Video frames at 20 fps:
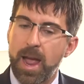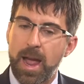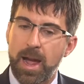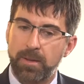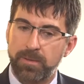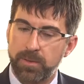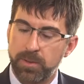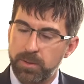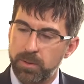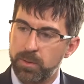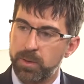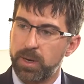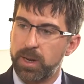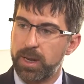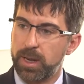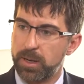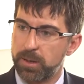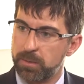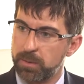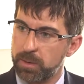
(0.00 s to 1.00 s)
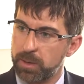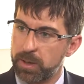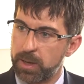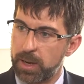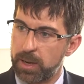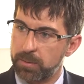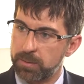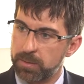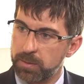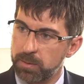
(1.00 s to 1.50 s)
Have to do it annually,
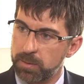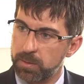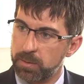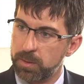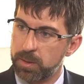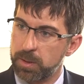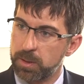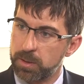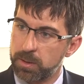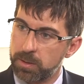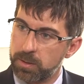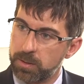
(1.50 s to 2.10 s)
absolutely.